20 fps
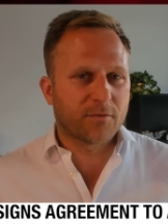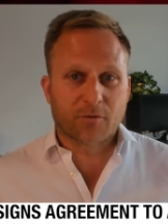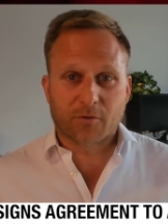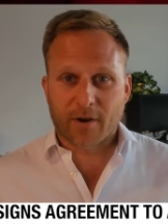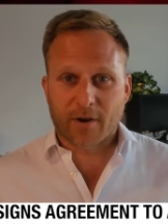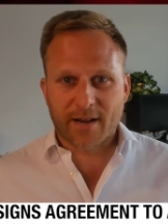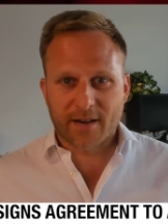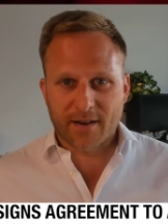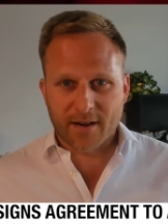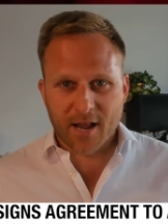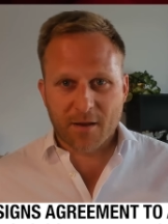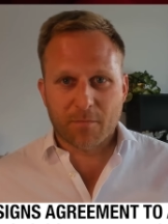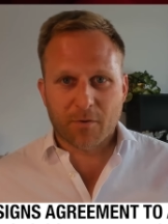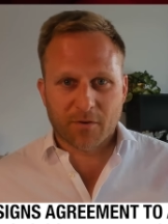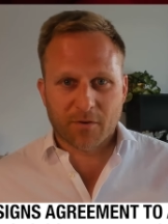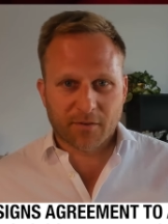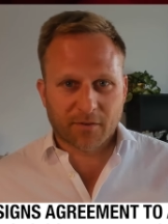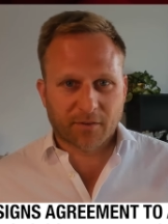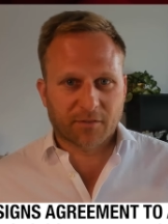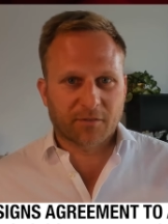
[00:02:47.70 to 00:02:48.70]
great
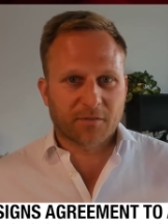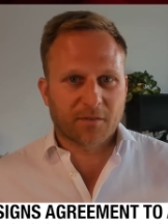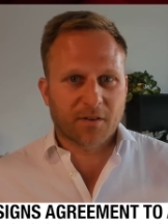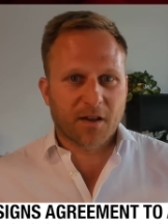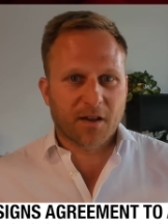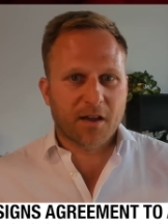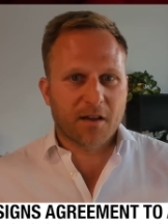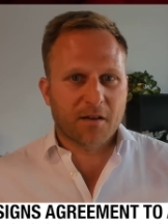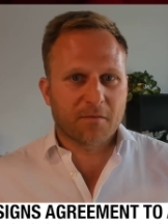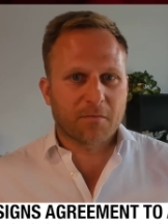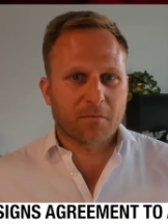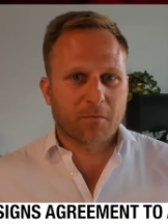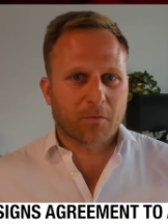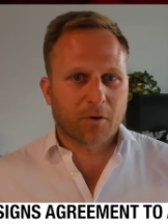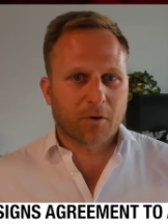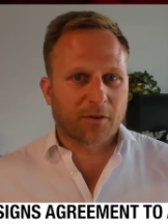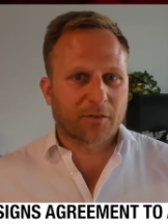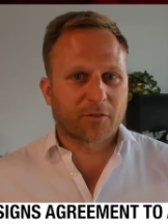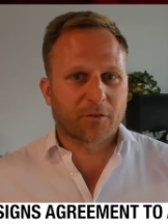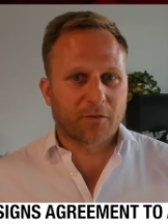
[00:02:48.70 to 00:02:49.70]
neighbors. Uh,
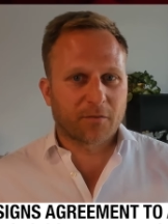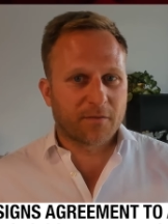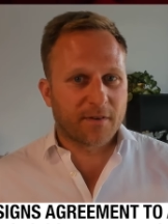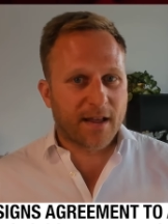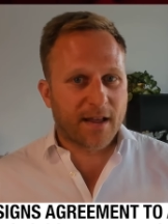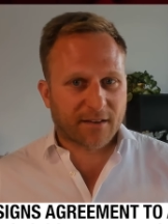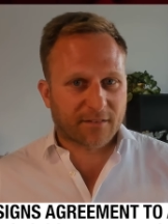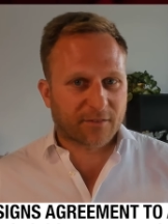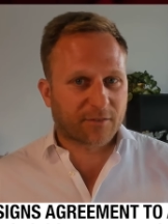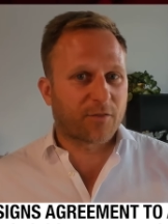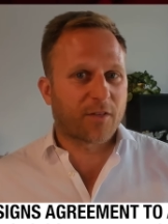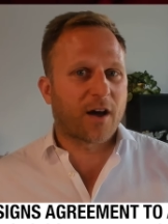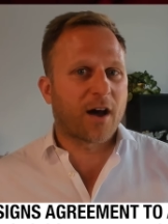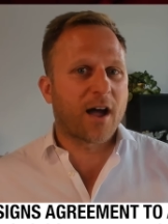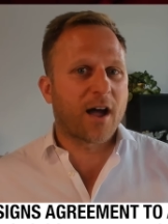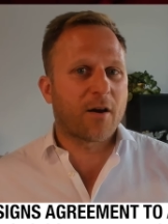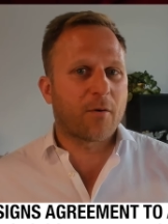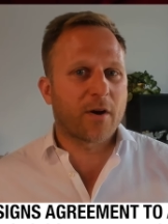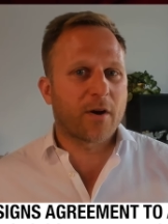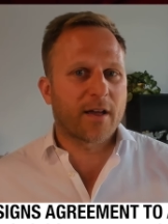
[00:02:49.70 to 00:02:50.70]
we're also next to the
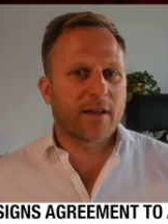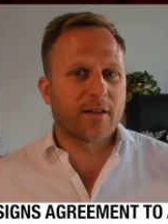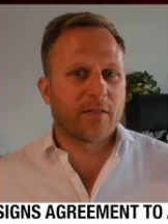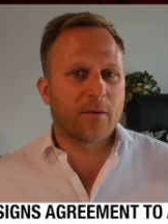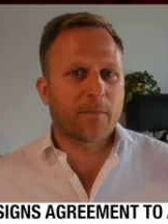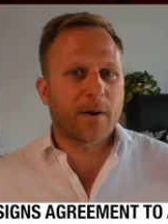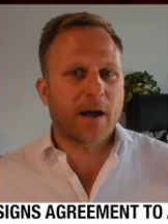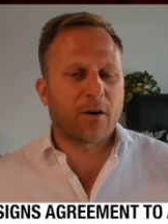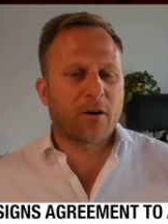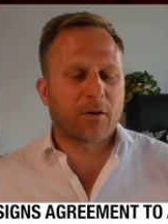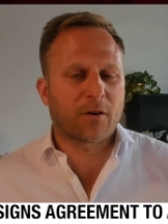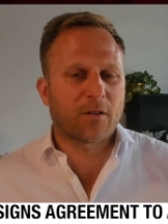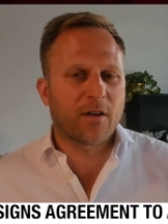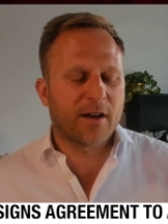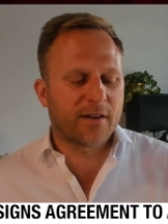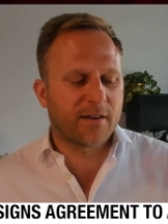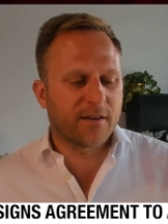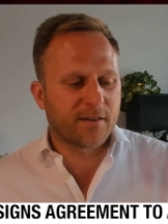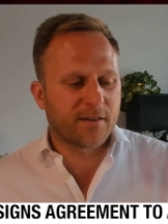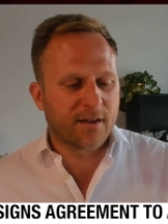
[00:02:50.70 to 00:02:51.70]
highway and the power
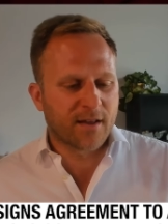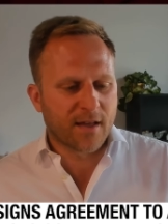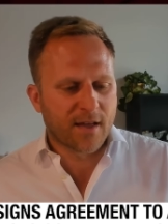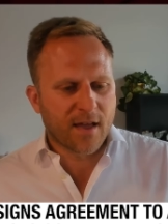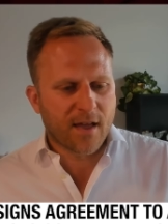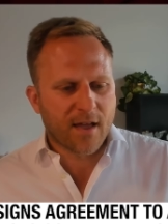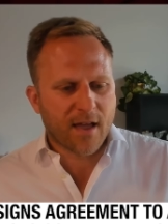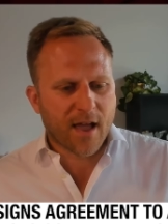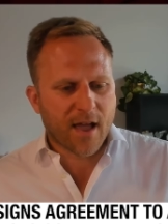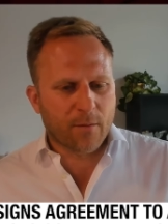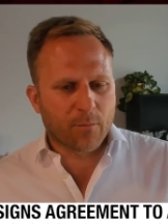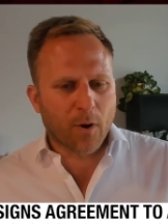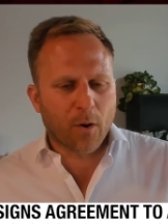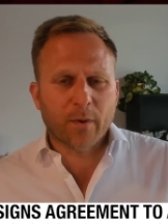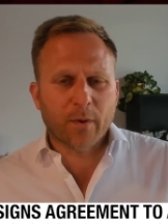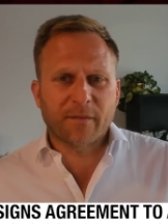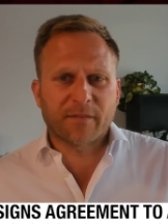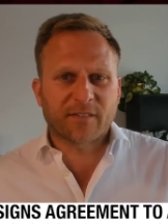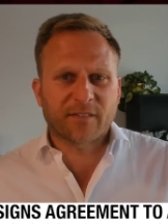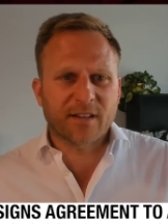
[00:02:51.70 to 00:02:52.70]
line. And, and
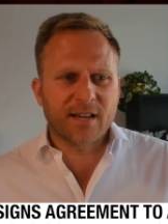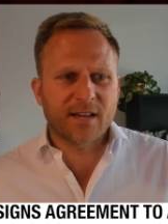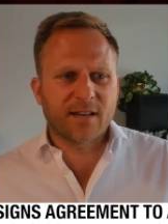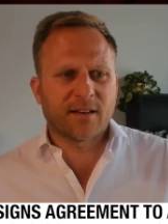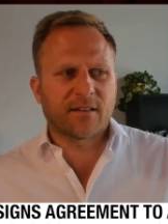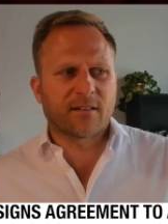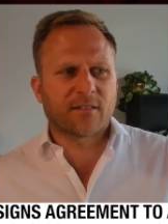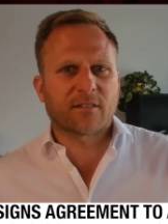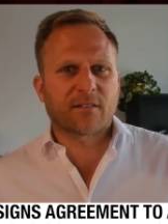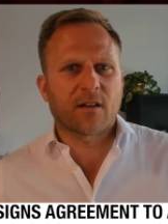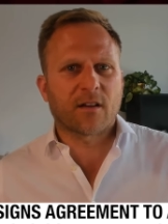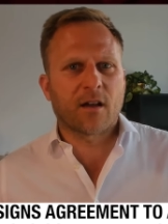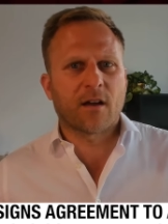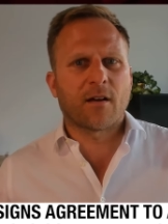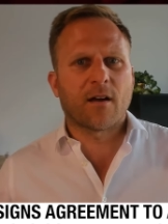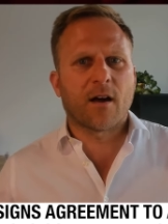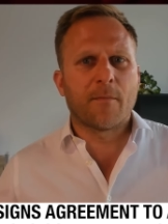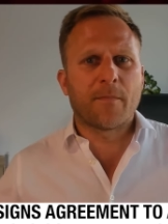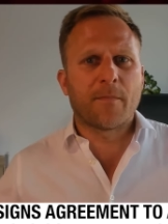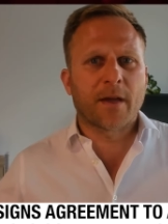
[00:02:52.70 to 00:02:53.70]
what we've seen is
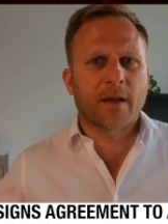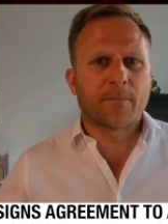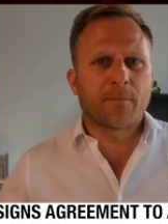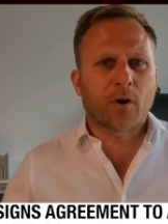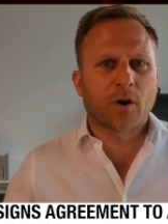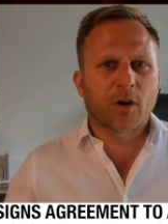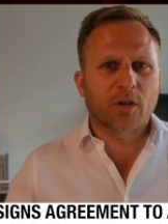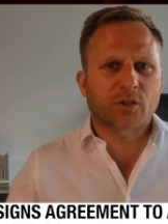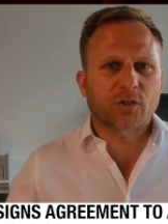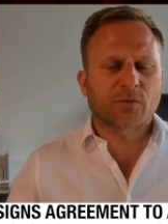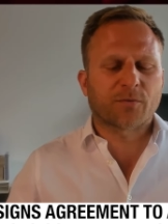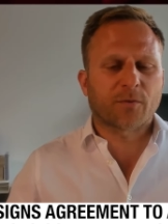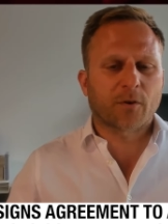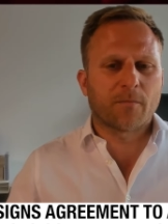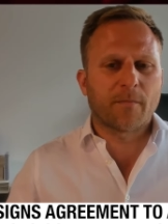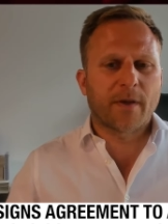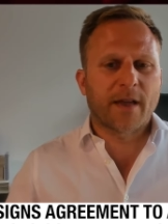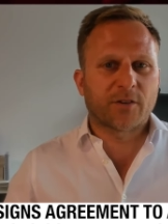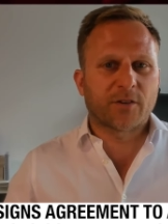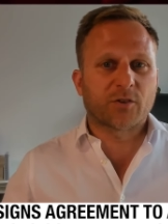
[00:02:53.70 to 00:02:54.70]
a, a big push
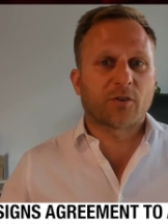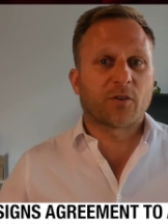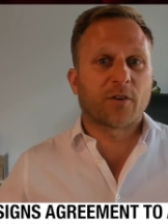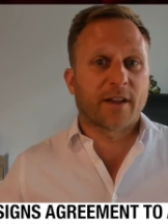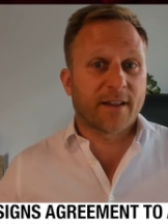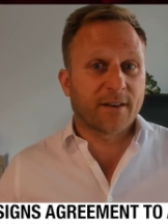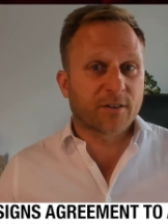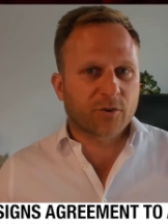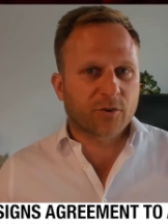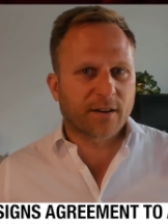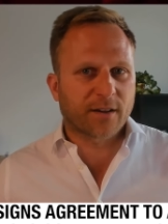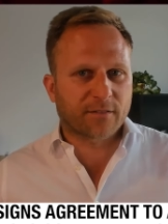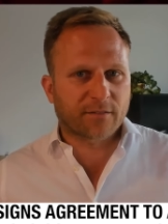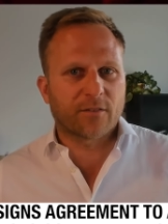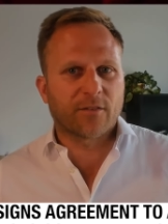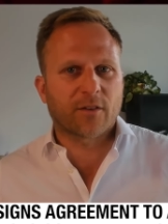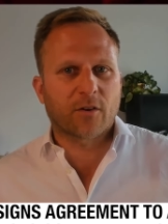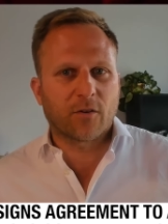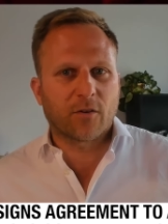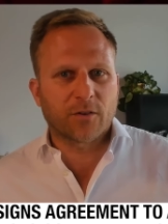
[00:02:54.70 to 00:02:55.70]
for major interest
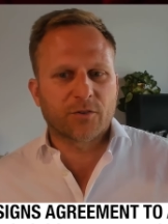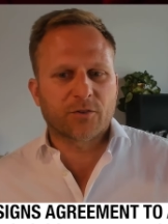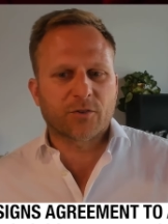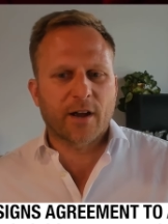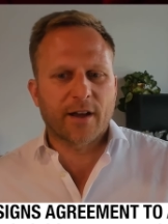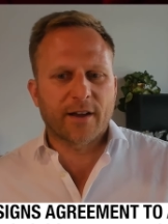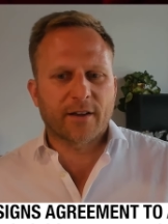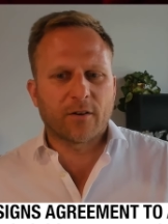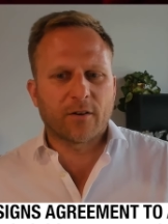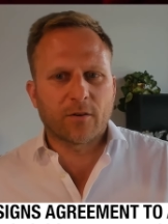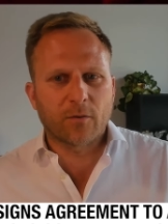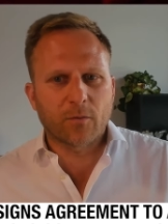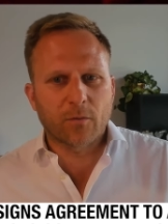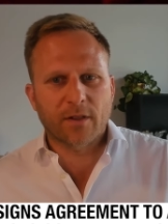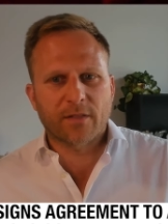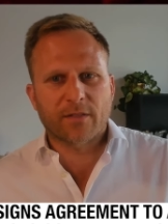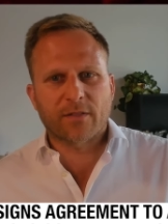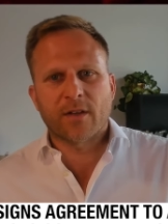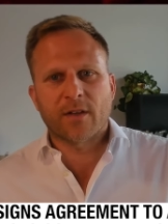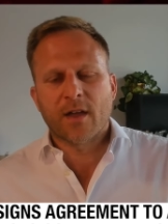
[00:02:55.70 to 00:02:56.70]
in the Golden Triangle
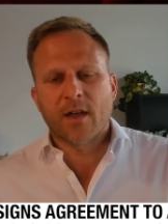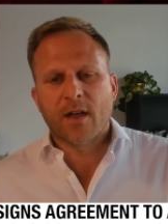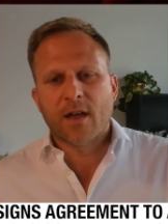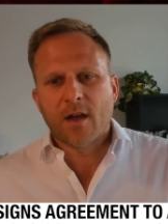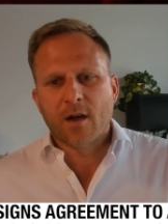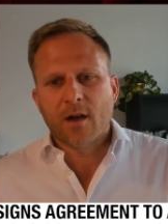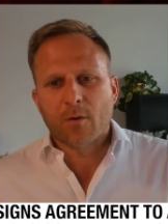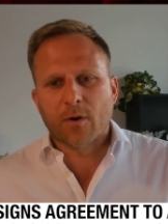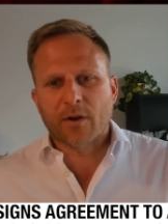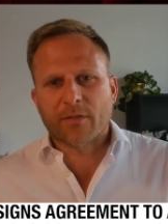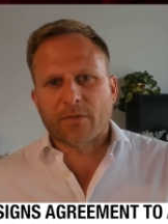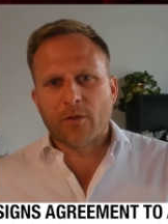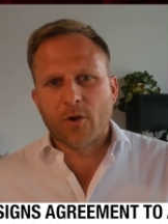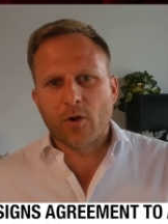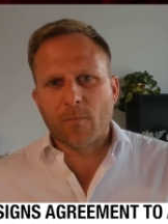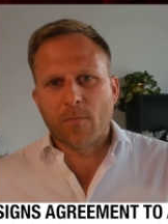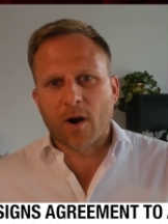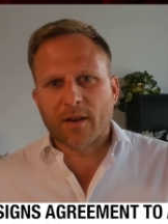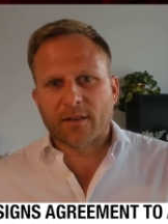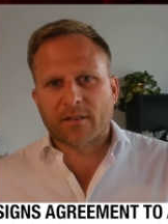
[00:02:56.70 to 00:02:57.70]
with, with
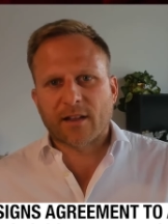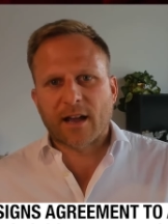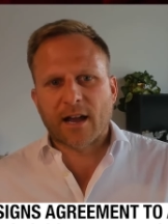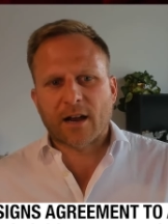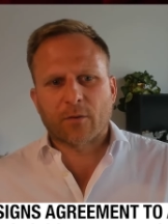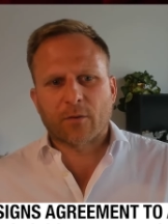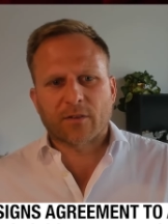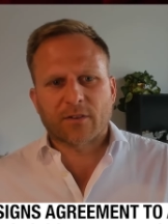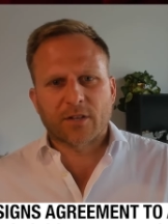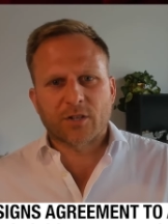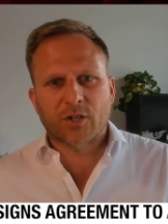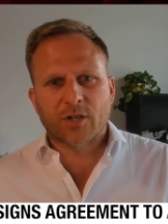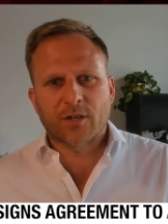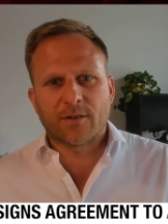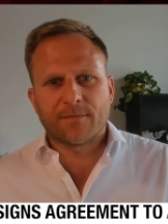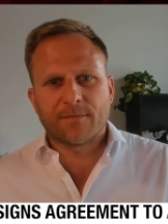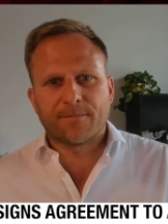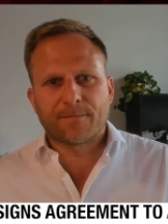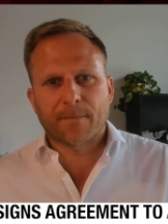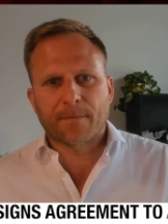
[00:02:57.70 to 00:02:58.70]
Newmont's
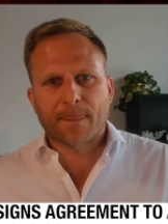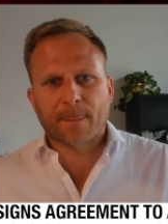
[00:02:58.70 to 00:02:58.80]
acquisition